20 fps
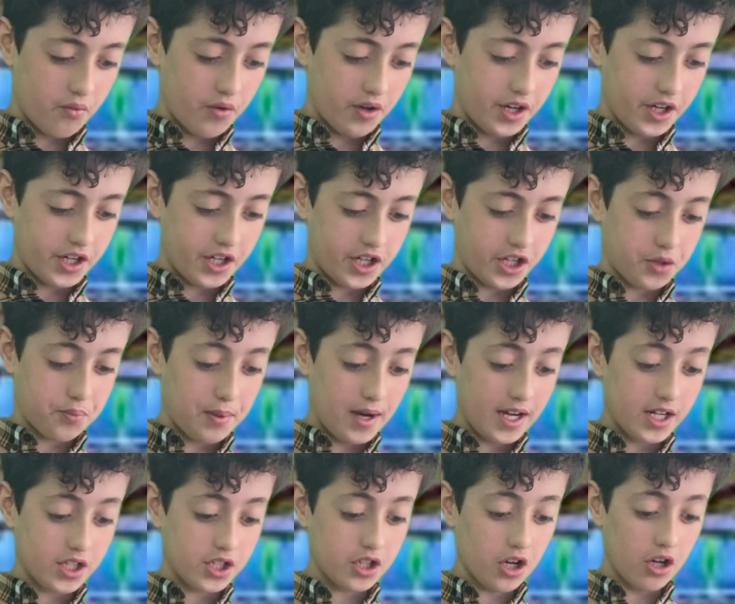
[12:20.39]
which,
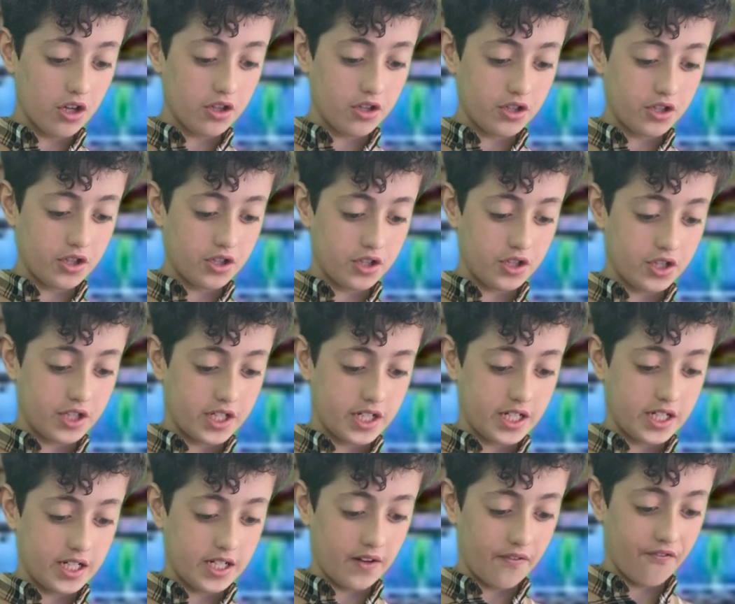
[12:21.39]
despite Scotland's
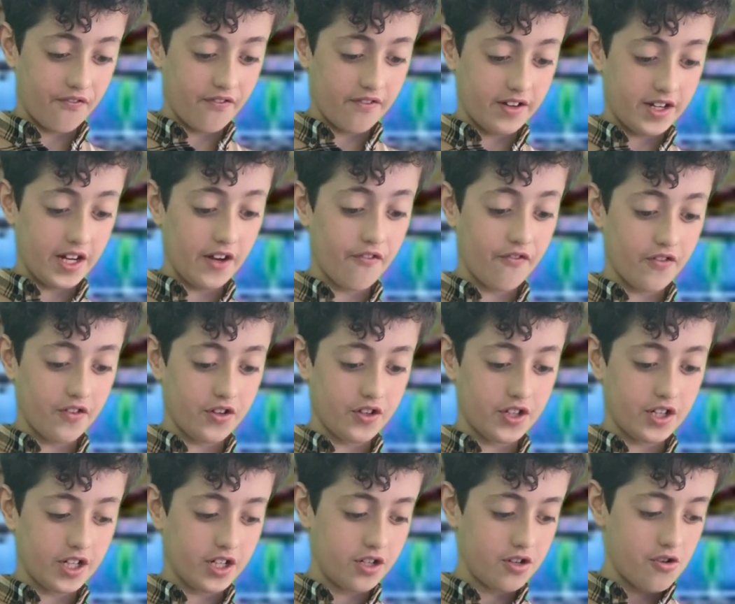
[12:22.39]
dif-
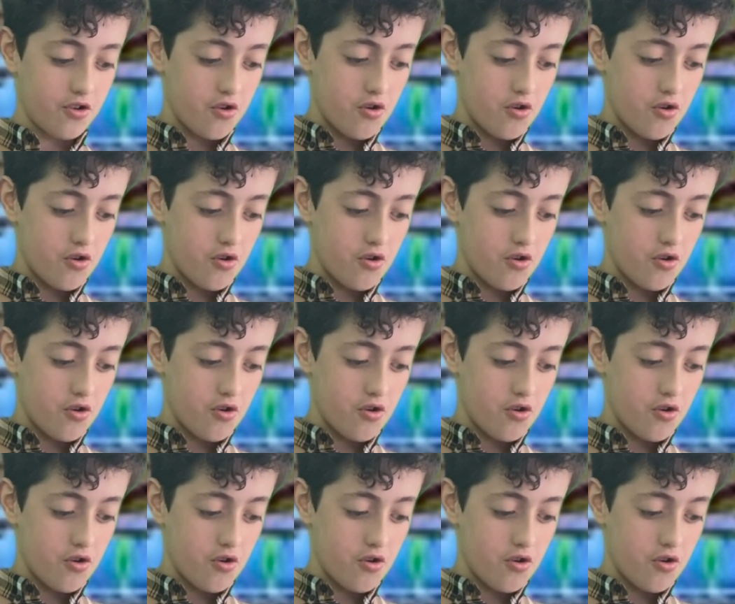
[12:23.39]
differences,